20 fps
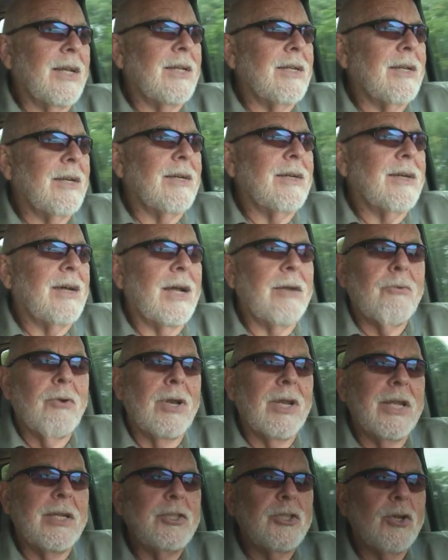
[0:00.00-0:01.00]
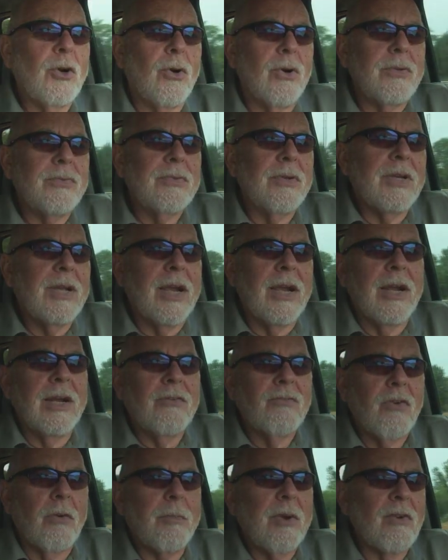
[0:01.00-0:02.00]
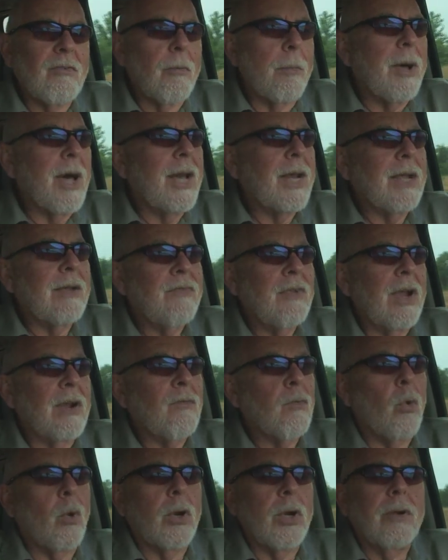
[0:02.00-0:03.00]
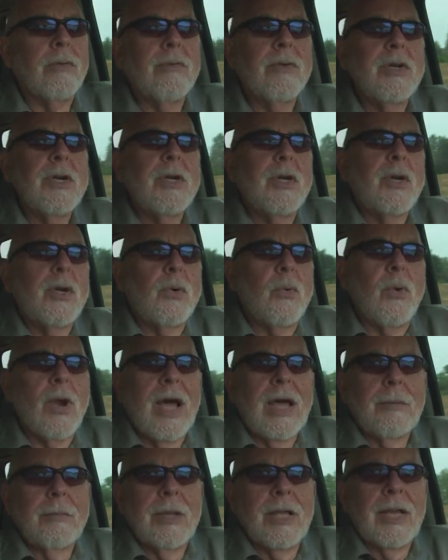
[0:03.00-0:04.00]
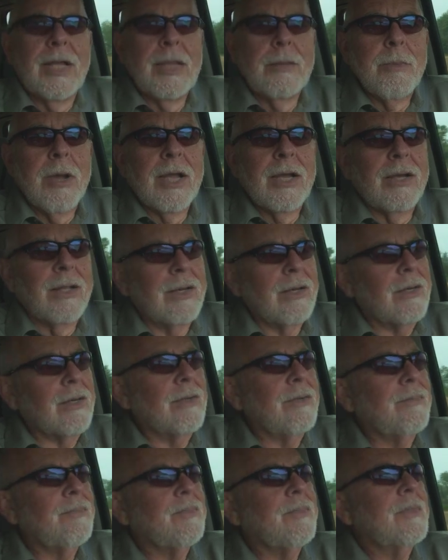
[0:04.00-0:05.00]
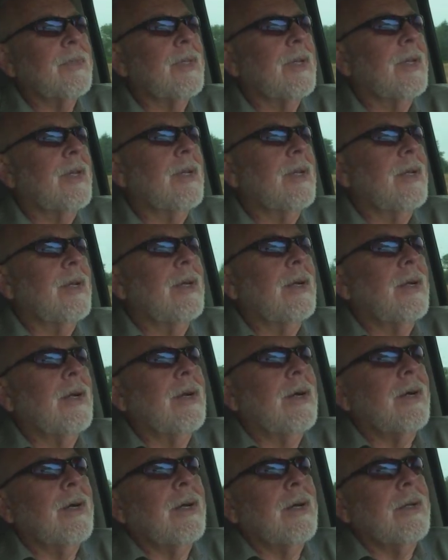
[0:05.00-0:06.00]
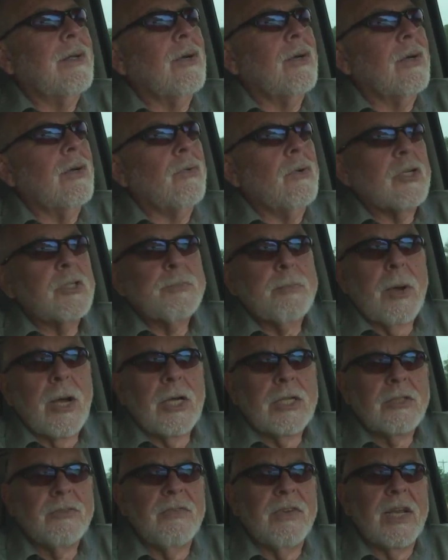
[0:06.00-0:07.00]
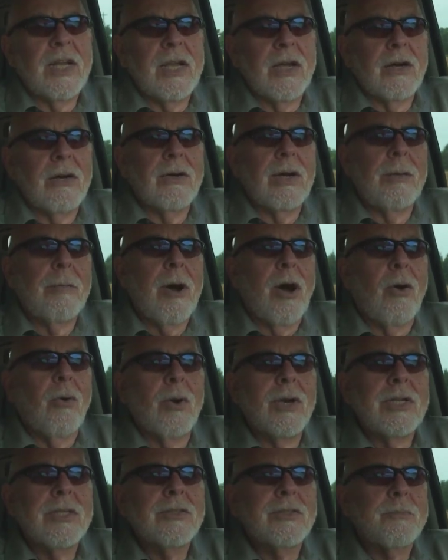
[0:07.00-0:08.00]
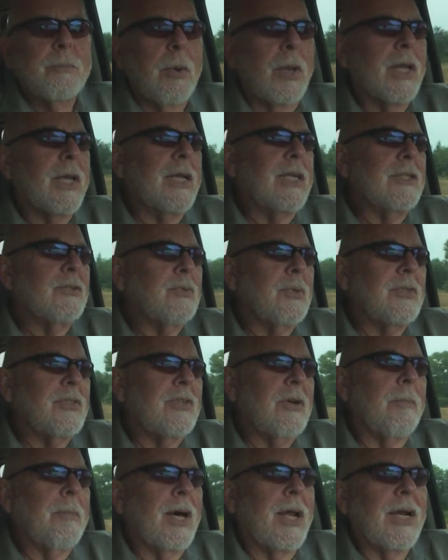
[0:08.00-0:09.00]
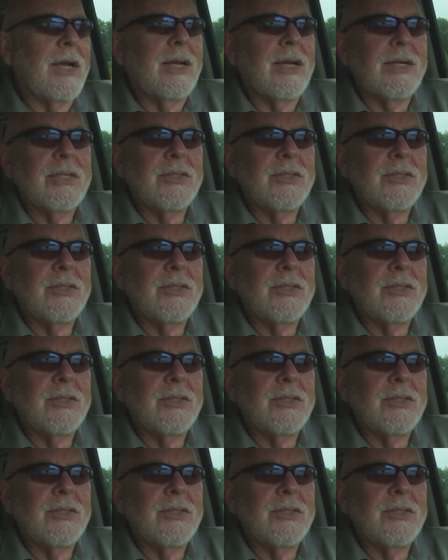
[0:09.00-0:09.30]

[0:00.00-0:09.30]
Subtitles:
And I really enjoy hearing from everybody. If you ever want to write me an email or do a response video, I'm always pleased when somebody